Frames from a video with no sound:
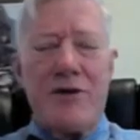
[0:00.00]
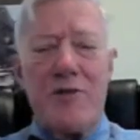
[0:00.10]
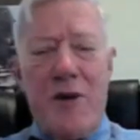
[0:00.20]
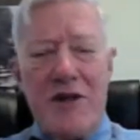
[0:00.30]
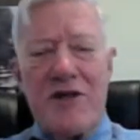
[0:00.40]

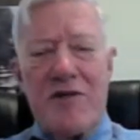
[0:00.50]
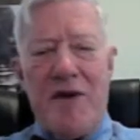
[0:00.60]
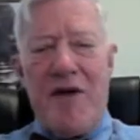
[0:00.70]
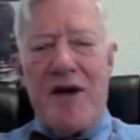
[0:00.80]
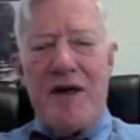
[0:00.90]
president. I
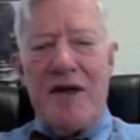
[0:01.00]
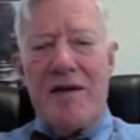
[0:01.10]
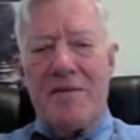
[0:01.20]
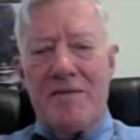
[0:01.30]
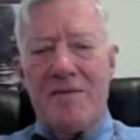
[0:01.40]

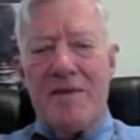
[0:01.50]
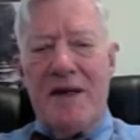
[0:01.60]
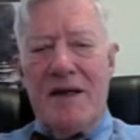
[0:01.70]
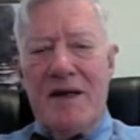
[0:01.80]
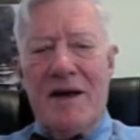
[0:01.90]

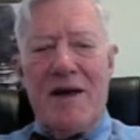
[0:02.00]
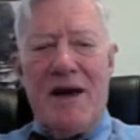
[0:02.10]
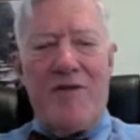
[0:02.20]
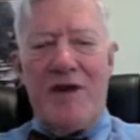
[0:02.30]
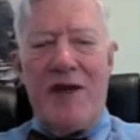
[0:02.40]

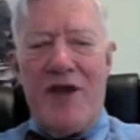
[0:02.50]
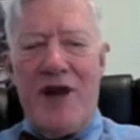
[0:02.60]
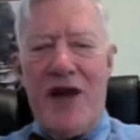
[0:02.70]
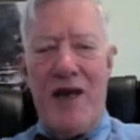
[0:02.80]
forget the date.